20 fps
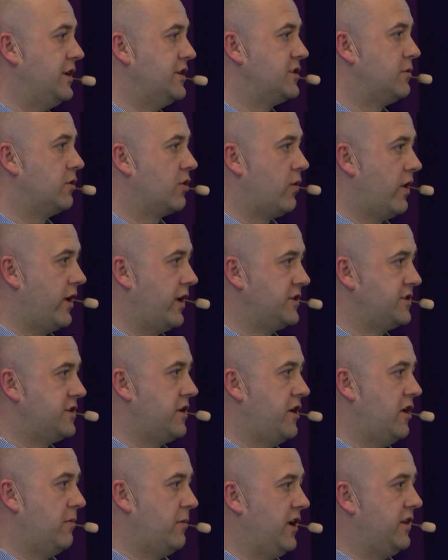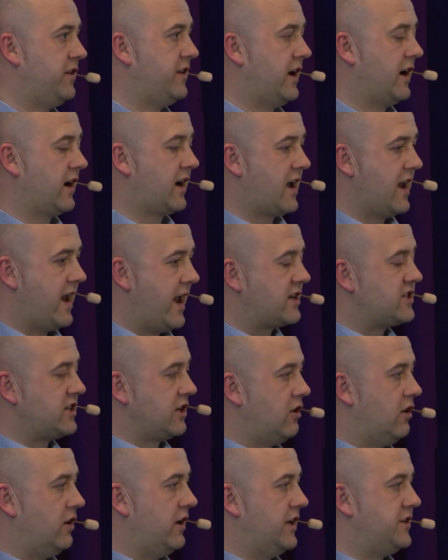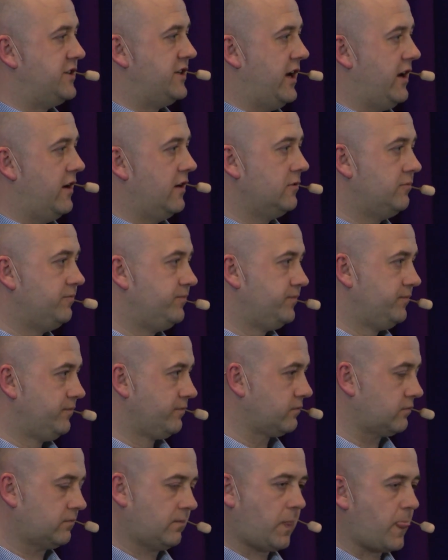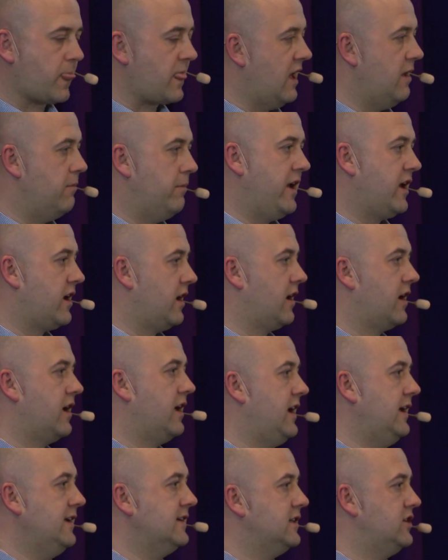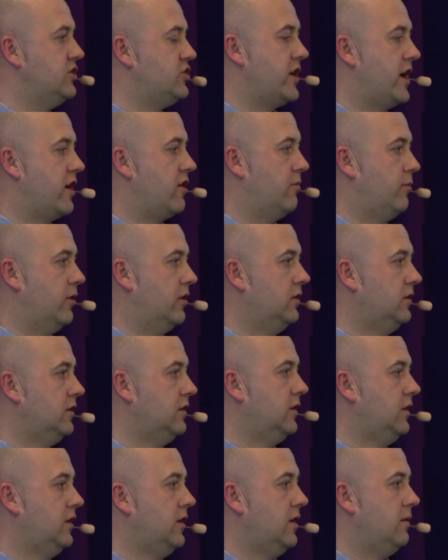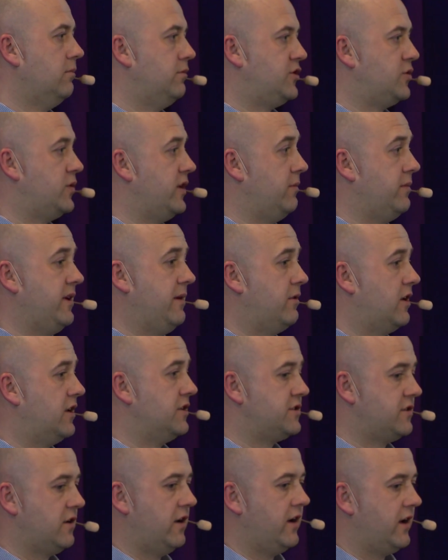So we're quite excited about that, connecting all that data and making it easily shareable between people on site.